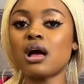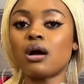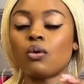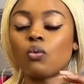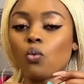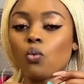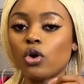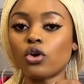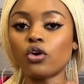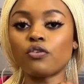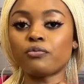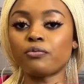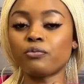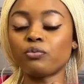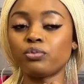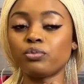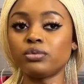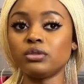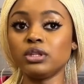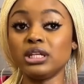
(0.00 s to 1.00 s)
one
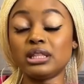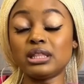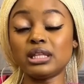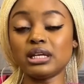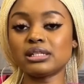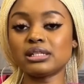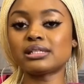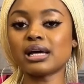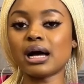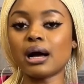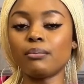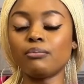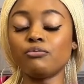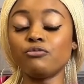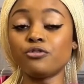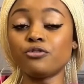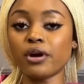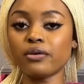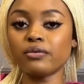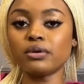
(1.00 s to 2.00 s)
of the things that I'm
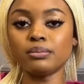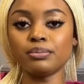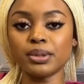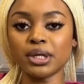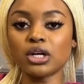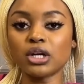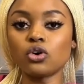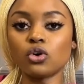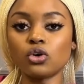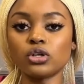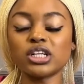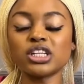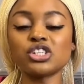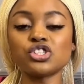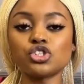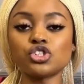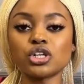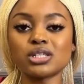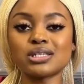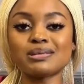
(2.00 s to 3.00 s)
very big on
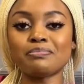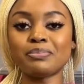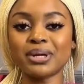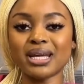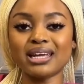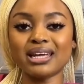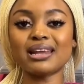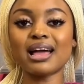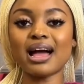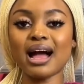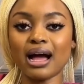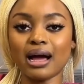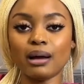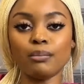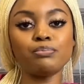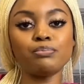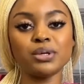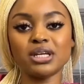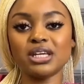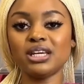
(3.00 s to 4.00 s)
is just being
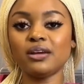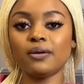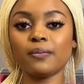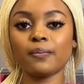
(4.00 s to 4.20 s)
happy.